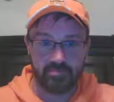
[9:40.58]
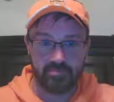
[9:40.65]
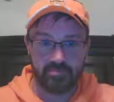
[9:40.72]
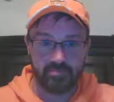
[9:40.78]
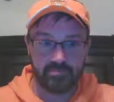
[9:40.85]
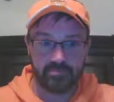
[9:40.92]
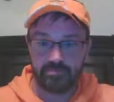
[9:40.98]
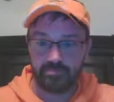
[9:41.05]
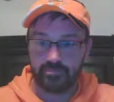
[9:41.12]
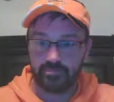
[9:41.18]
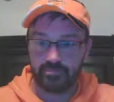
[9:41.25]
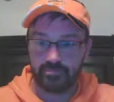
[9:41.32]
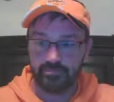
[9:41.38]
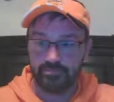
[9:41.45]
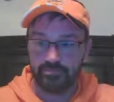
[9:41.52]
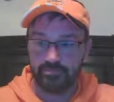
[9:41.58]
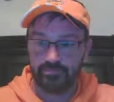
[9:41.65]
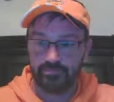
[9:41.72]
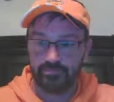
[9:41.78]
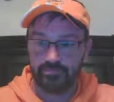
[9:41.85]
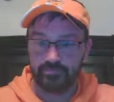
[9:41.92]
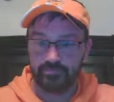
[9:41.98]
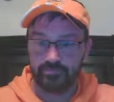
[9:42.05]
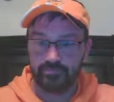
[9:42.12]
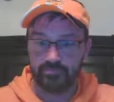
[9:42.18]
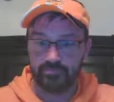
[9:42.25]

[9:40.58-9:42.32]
(no one is talking)